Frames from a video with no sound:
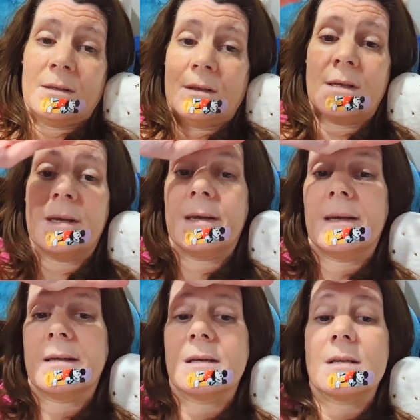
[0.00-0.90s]

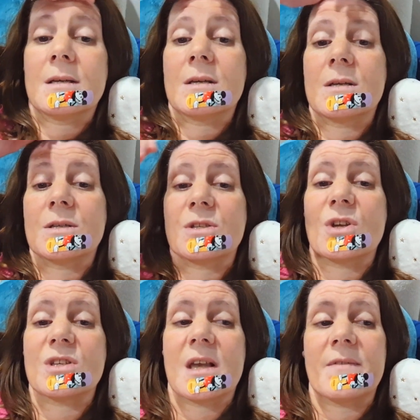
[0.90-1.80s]
So
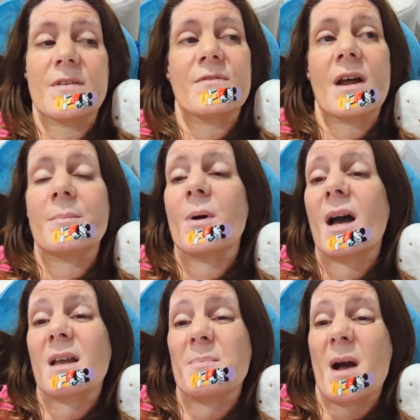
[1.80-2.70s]
he's having fun
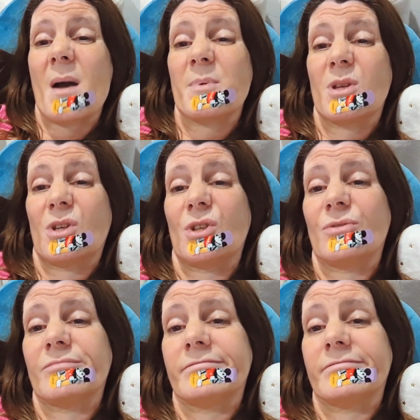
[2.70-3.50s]
buying a barbecue.